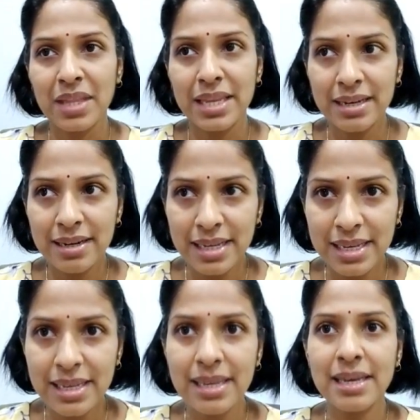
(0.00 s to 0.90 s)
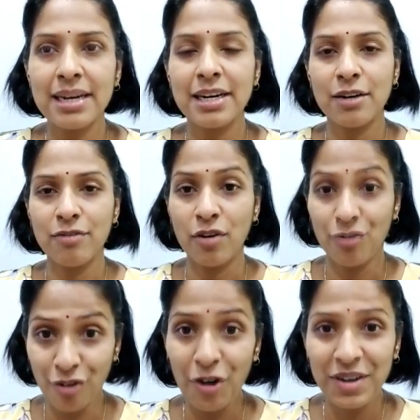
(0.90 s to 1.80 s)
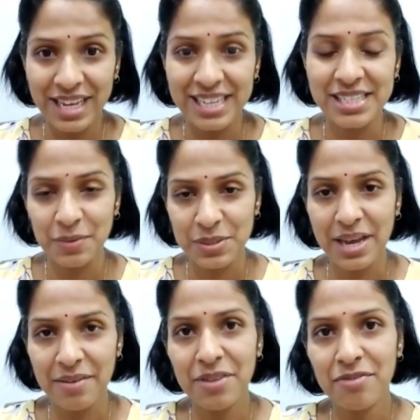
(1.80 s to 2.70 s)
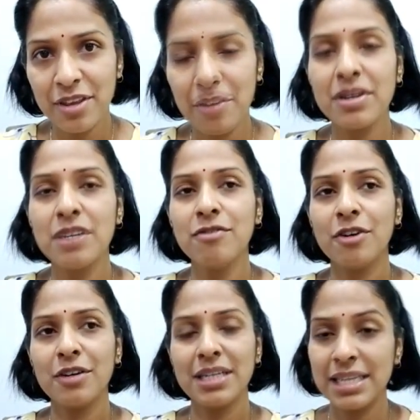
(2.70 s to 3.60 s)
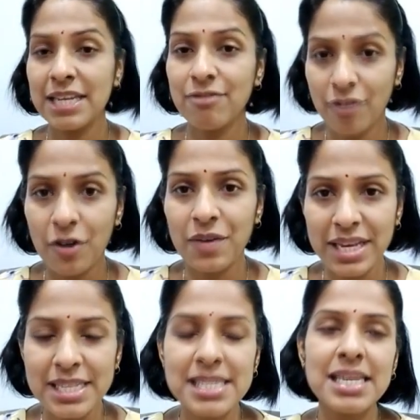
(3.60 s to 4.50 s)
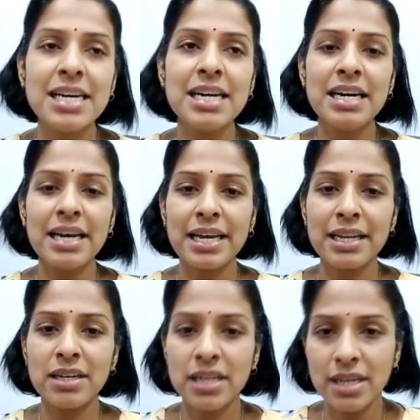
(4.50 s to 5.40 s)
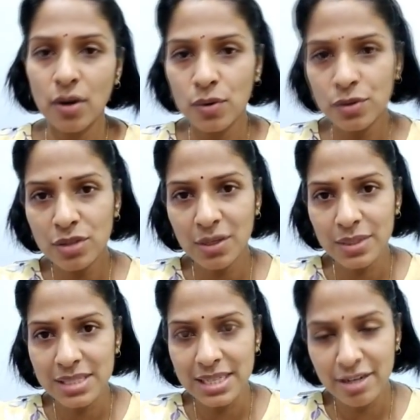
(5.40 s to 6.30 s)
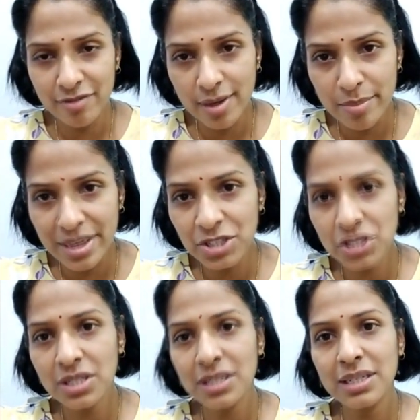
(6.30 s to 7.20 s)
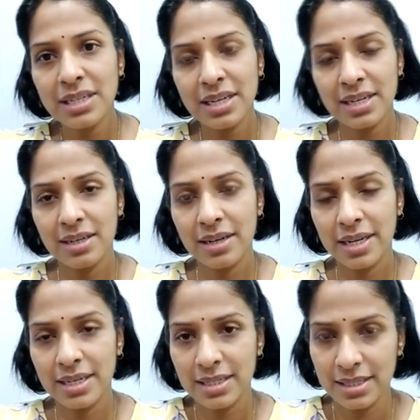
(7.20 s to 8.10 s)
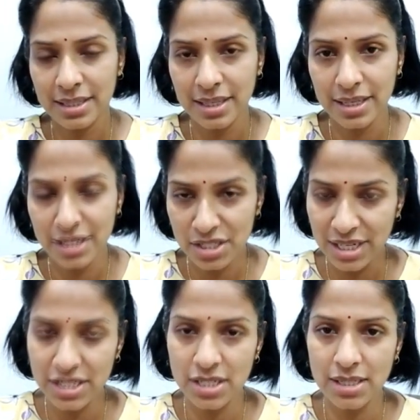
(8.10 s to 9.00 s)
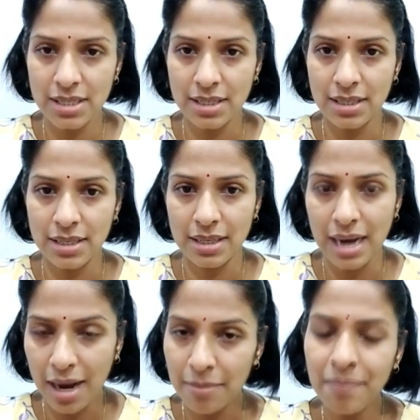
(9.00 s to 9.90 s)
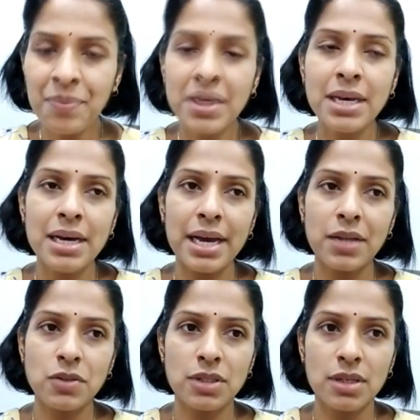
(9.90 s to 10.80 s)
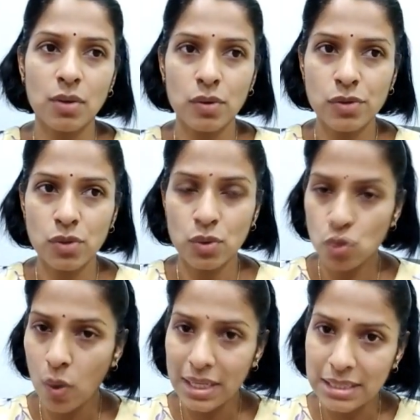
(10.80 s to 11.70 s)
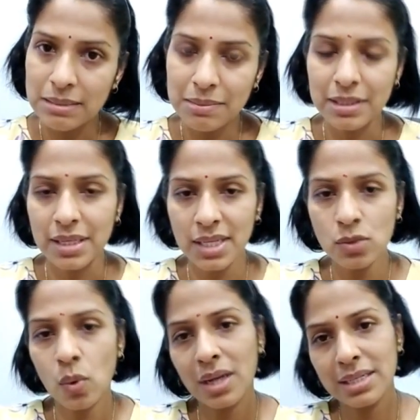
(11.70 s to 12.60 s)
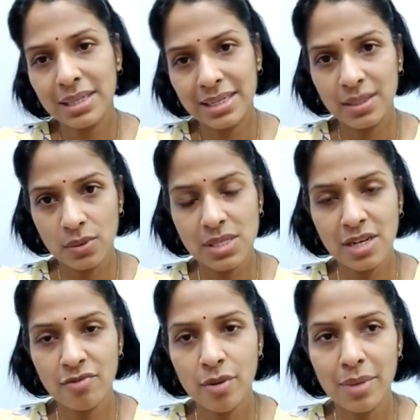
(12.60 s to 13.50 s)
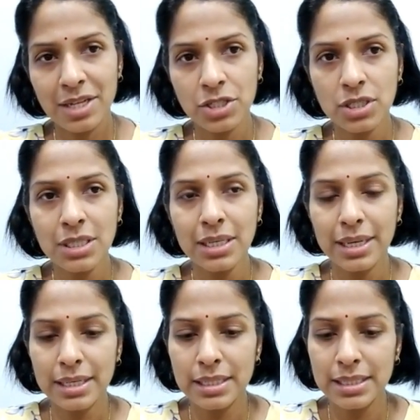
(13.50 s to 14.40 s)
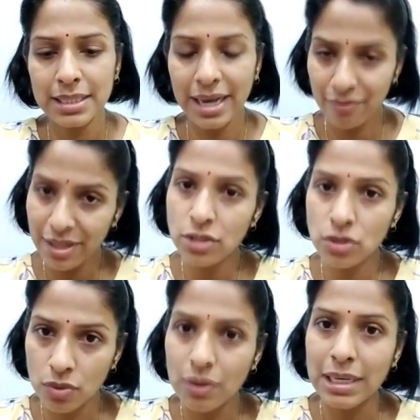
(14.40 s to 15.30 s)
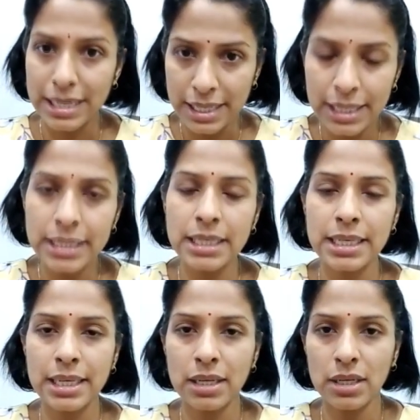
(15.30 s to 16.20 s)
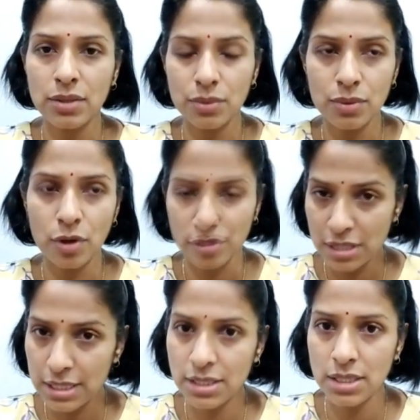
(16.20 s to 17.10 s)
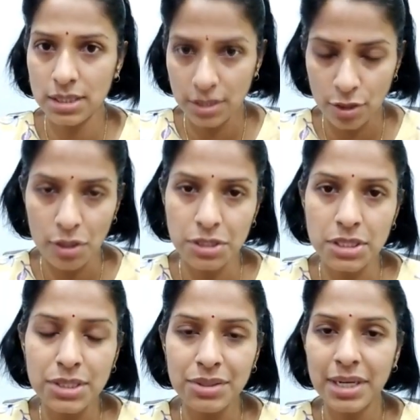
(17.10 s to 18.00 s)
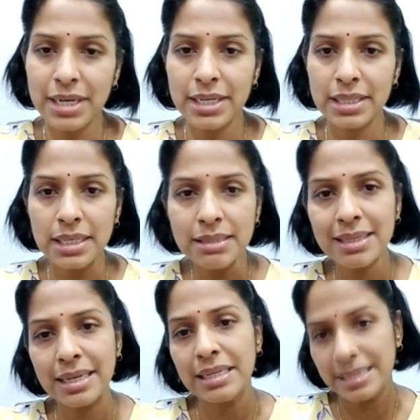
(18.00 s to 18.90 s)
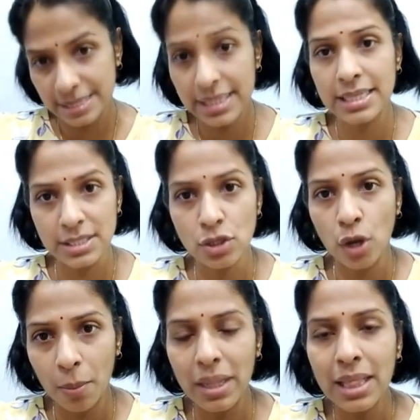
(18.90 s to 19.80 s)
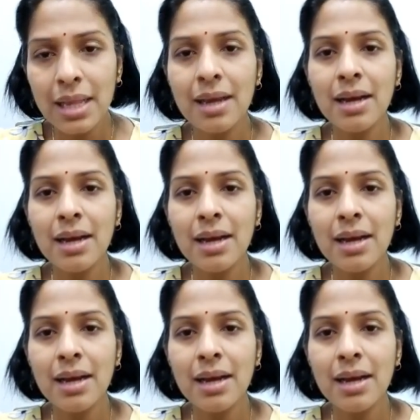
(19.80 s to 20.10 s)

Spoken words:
Nearly for 4 days, I was having fever for nearly 4 days. And also there was an inflammation at the injected arm, and also swollen, and there was inflammation. And I went to clinic. I do consult the doctor regarding this, and they say it is normal.